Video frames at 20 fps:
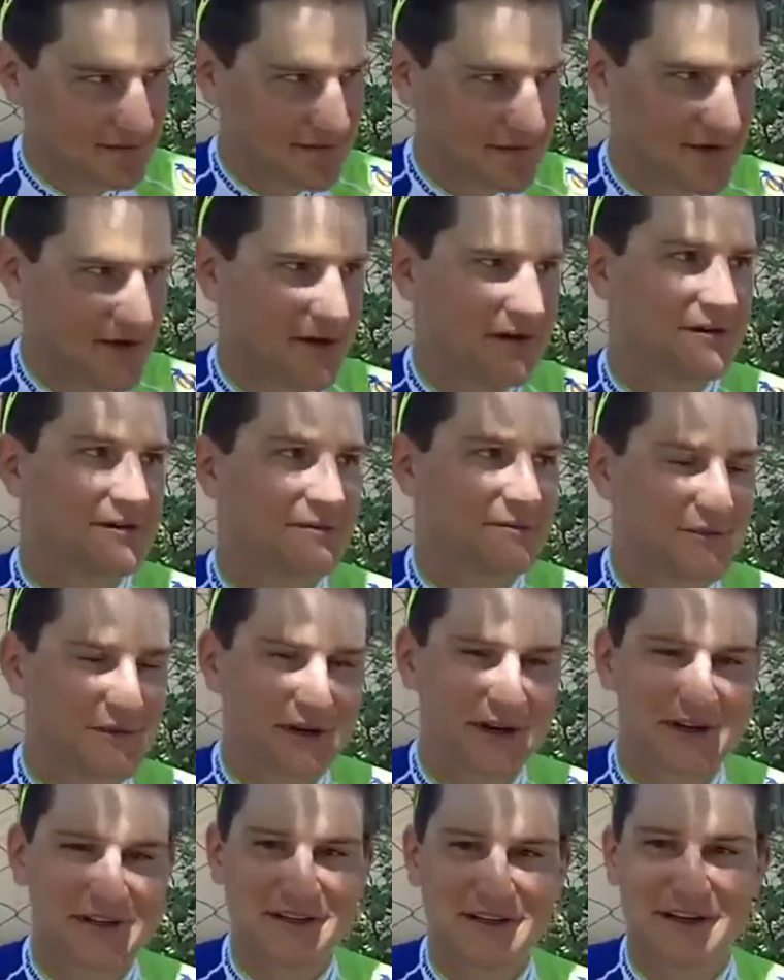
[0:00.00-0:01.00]
you know,
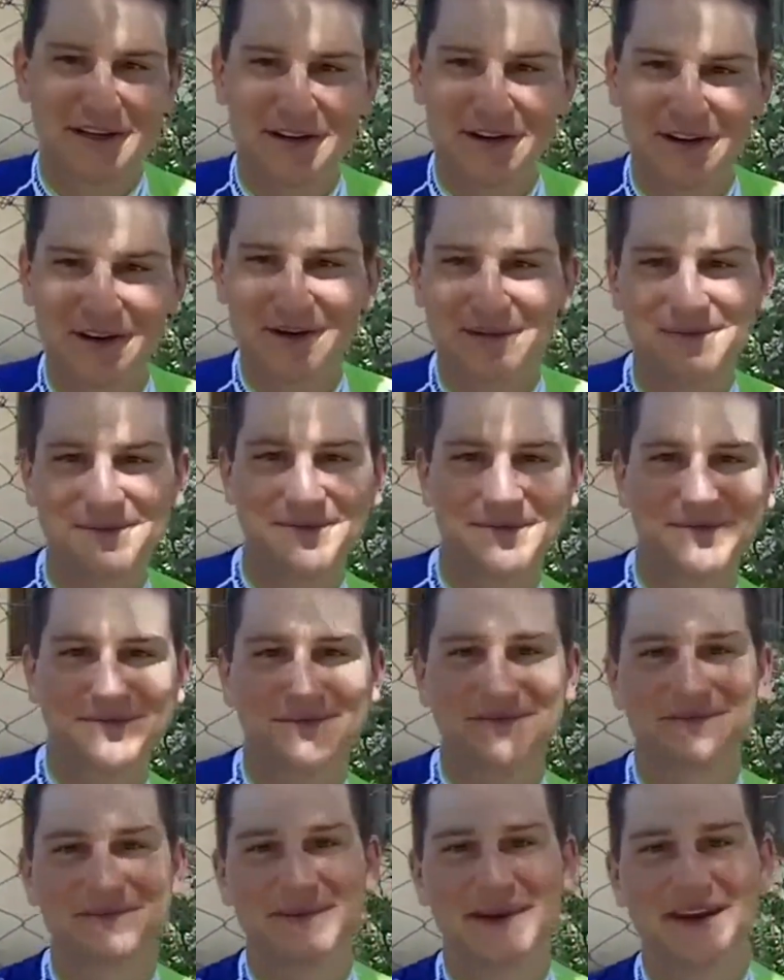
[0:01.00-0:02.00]
trying to stay calm,
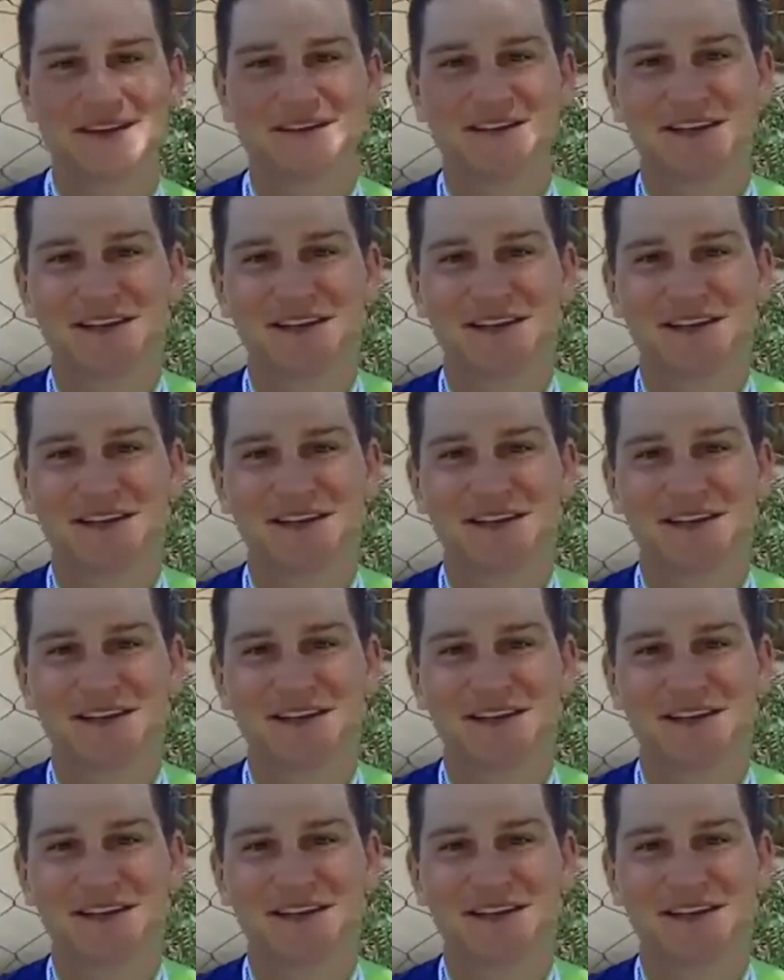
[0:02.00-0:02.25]
pass